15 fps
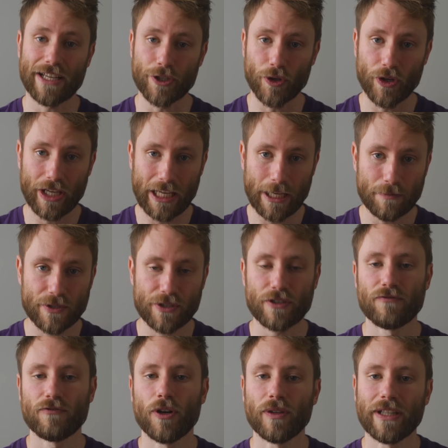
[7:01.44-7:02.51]
that your hips
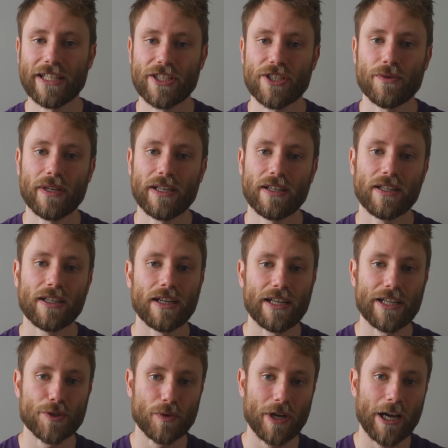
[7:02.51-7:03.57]
can roll into it, and
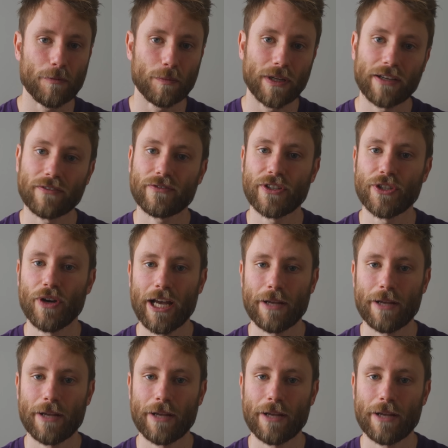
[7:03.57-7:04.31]
this will help lengthen your